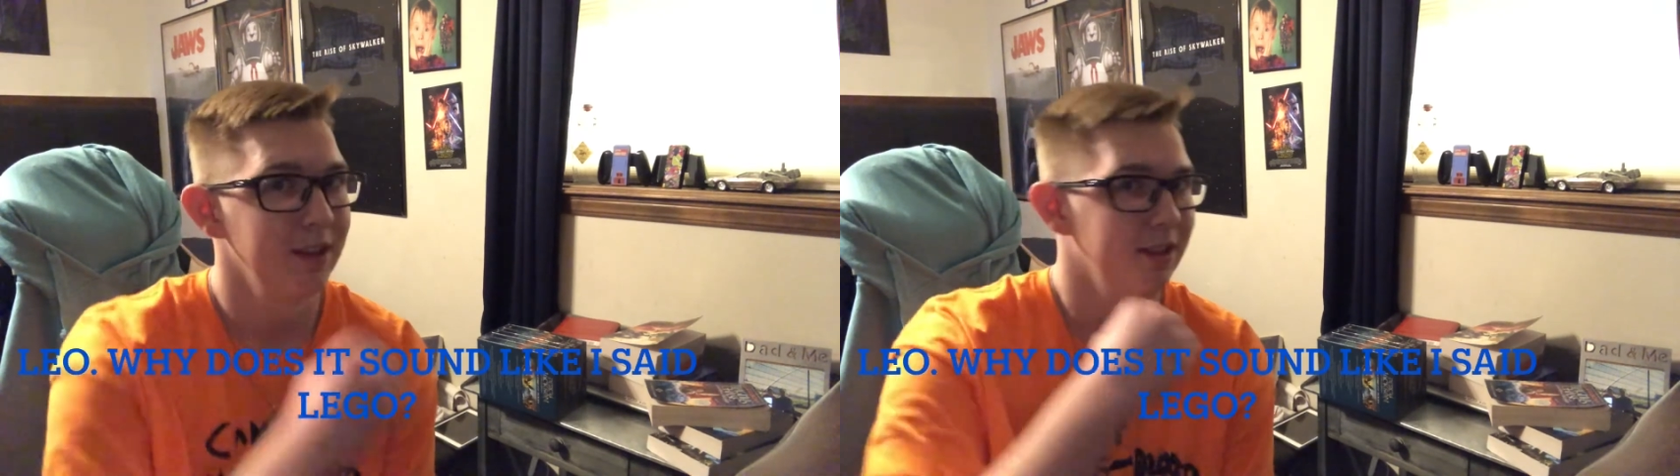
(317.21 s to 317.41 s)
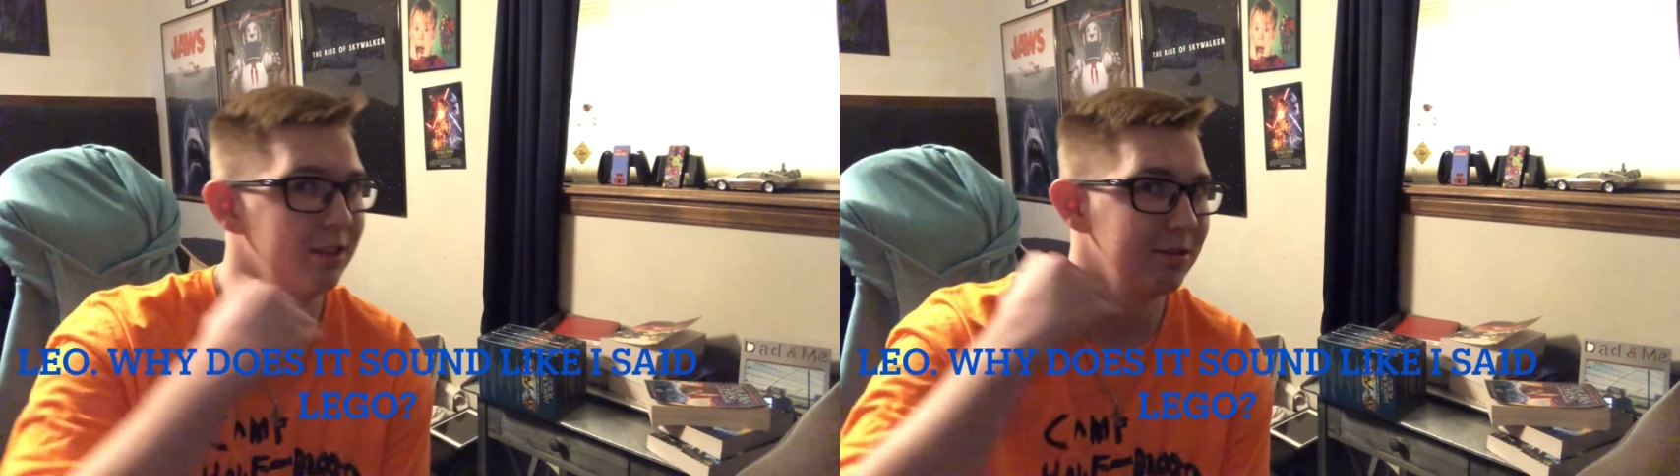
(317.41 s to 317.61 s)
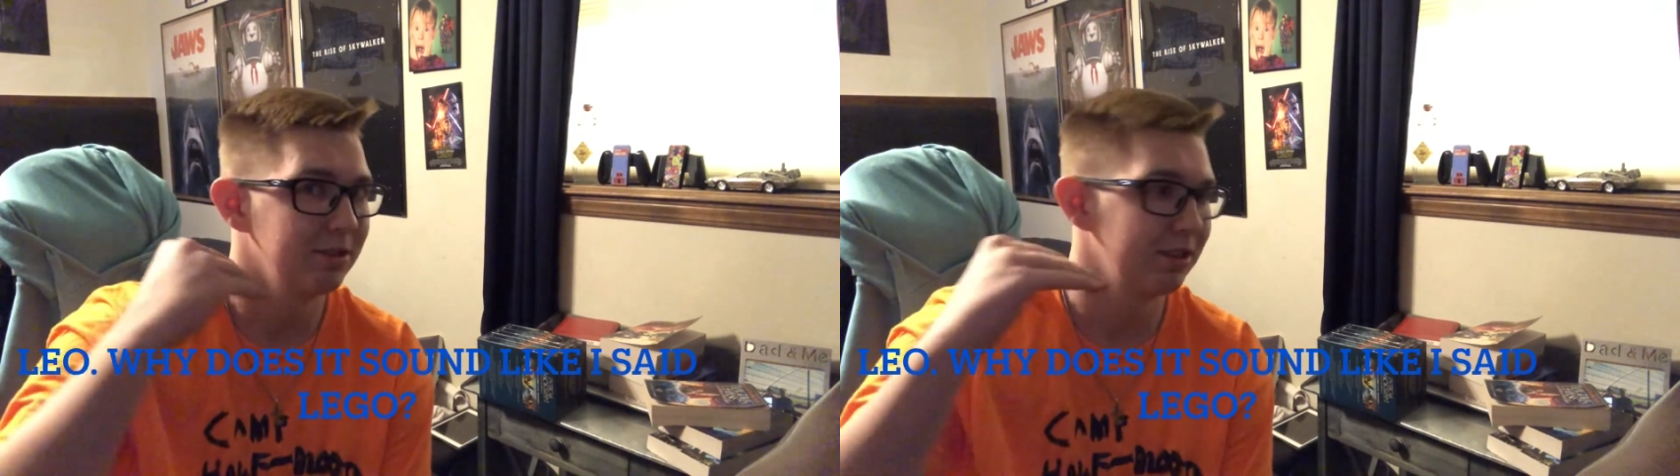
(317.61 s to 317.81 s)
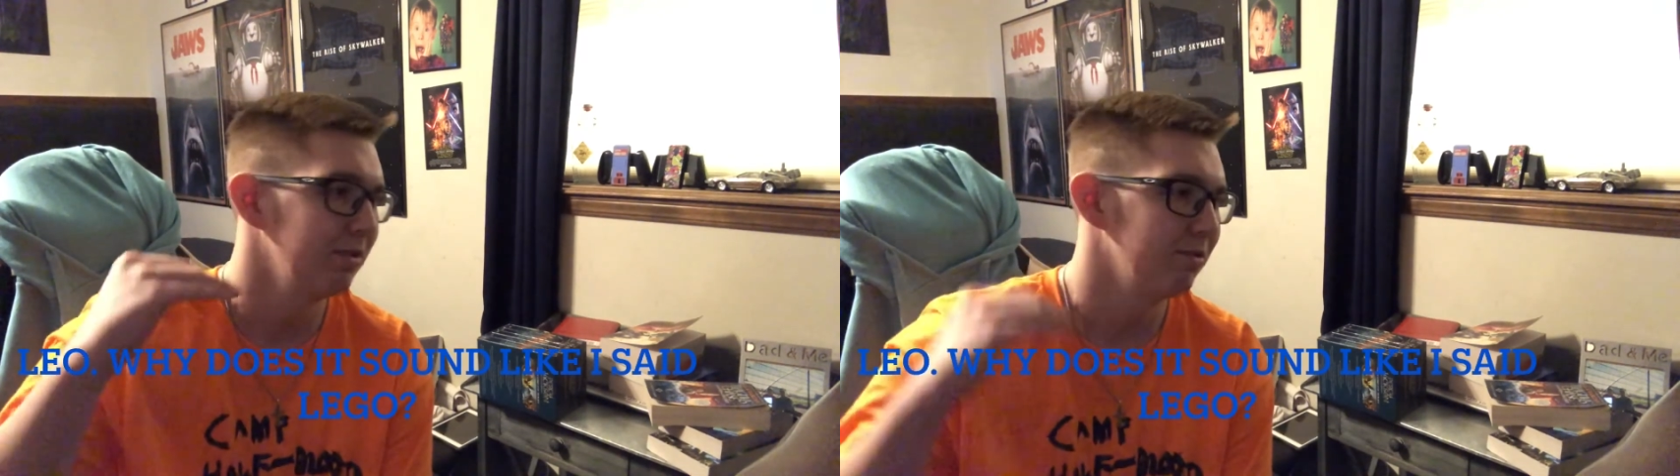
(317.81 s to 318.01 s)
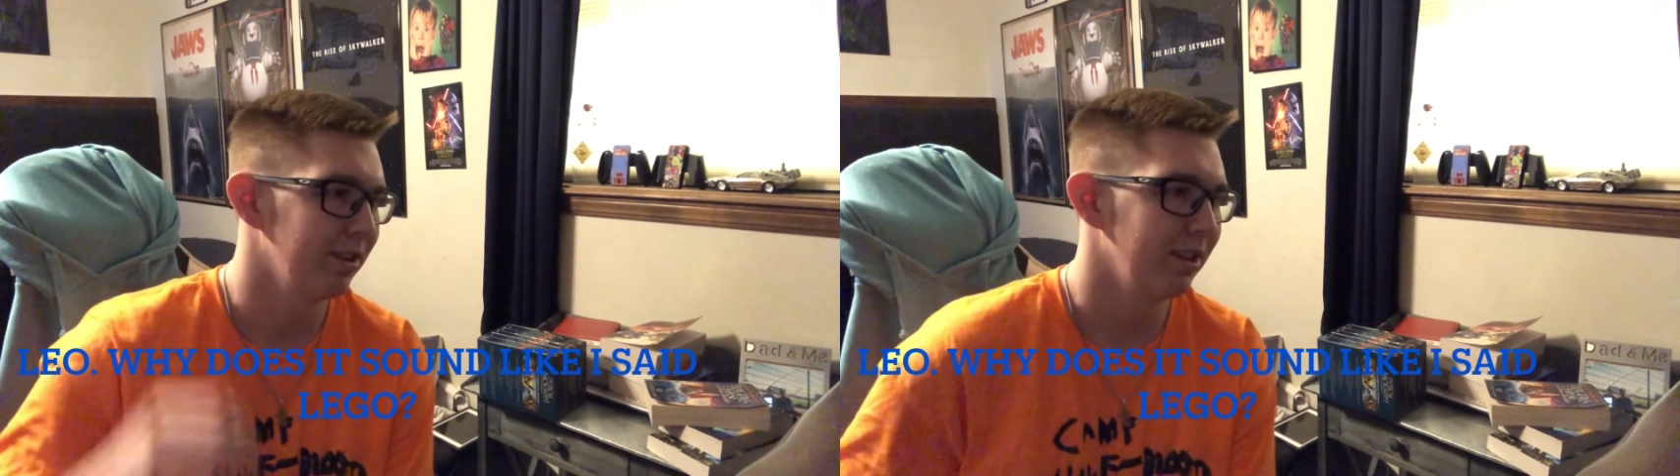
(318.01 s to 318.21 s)
Those two
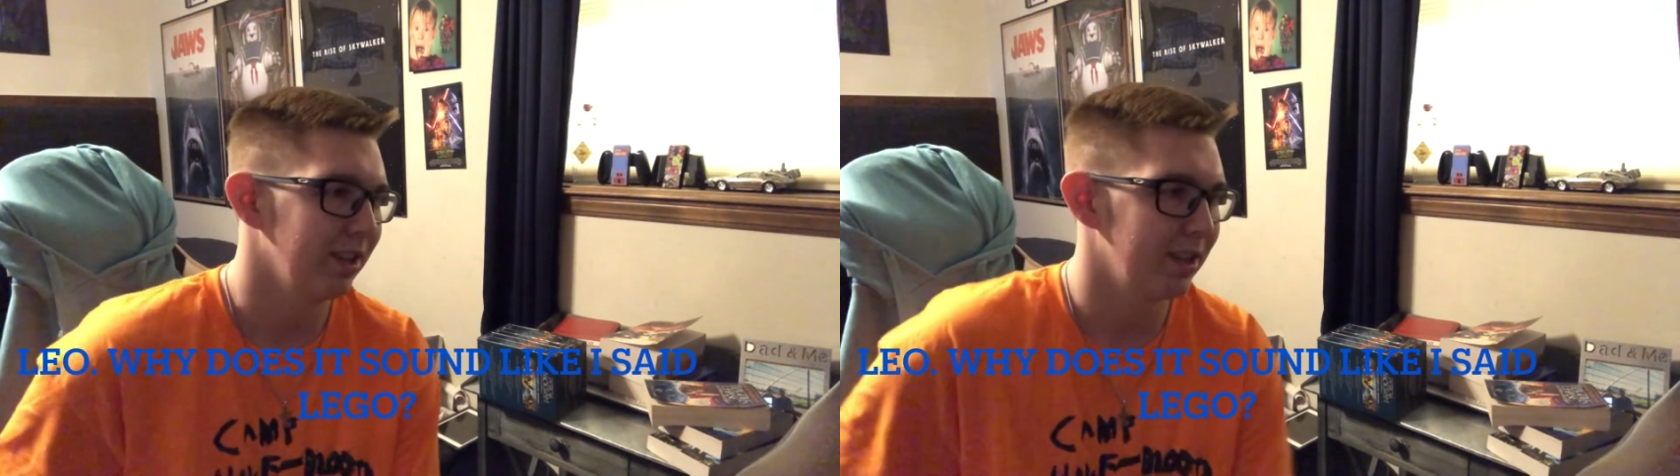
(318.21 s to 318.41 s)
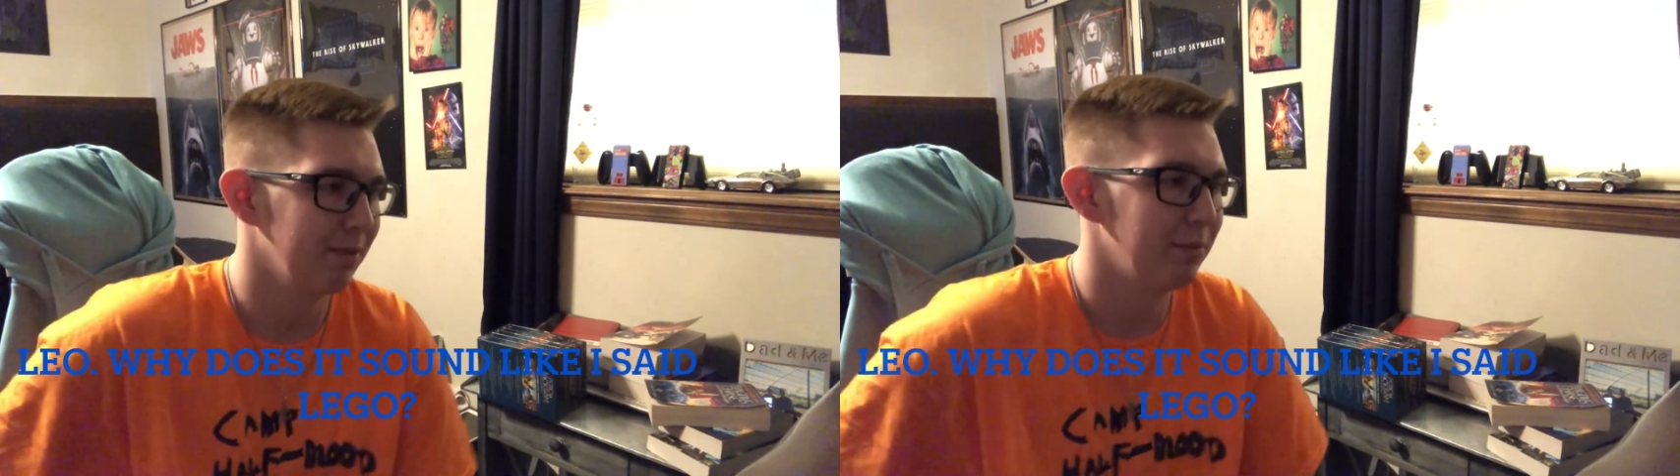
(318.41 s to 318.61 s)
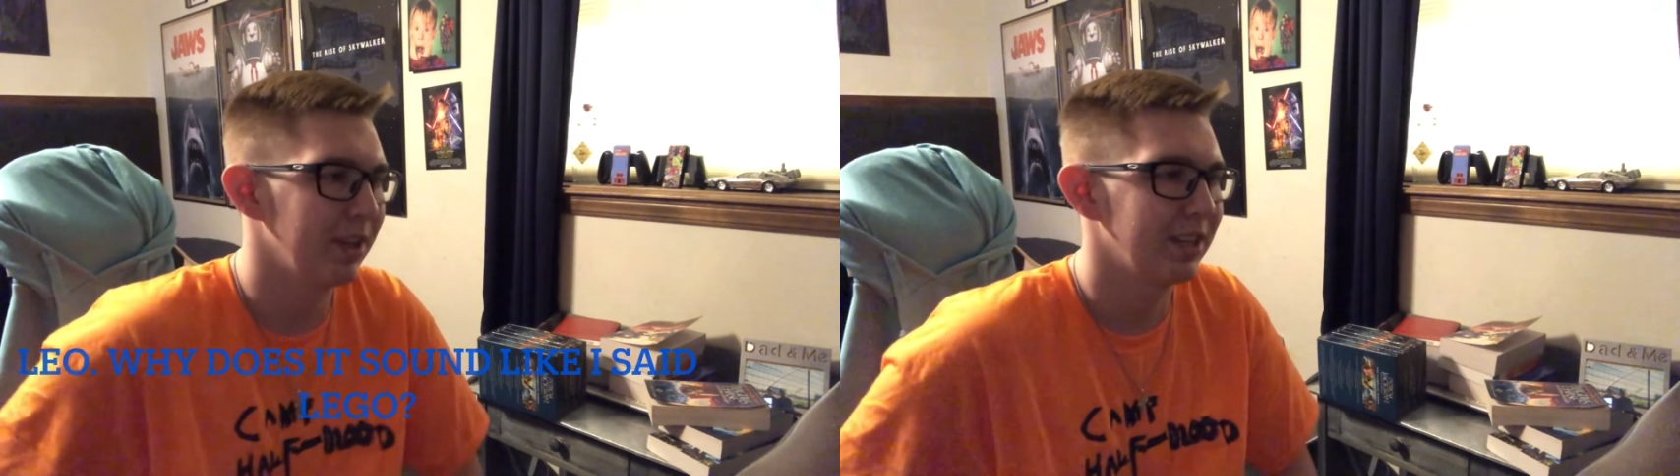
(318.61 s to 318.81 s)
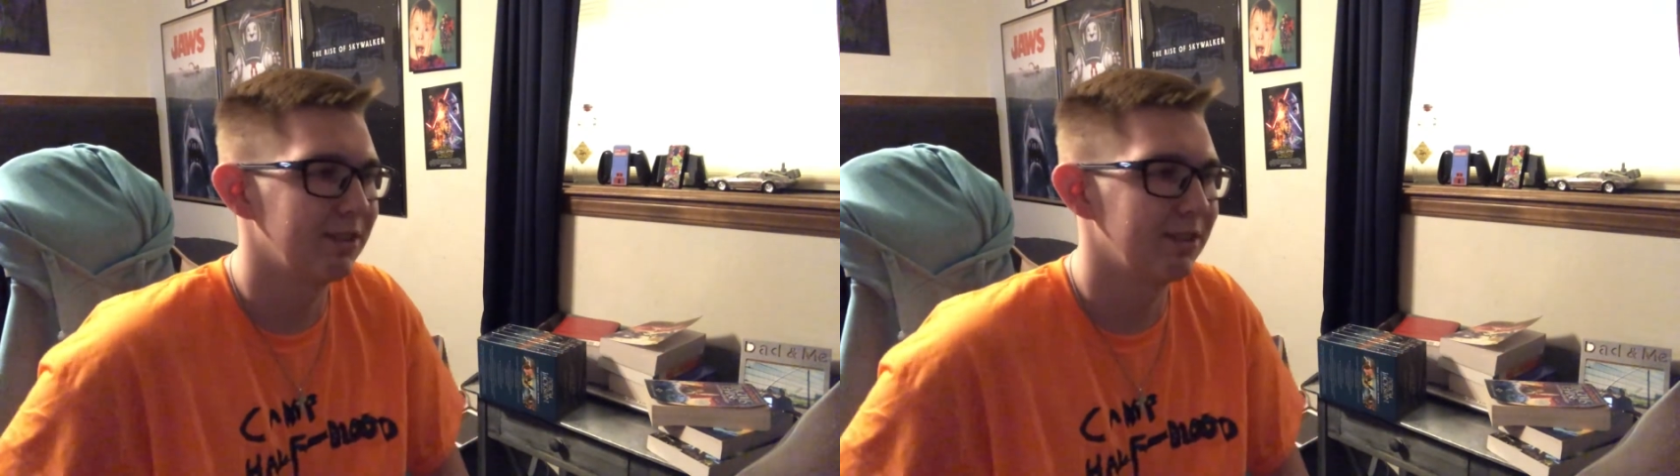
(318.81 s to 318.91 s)
are like the best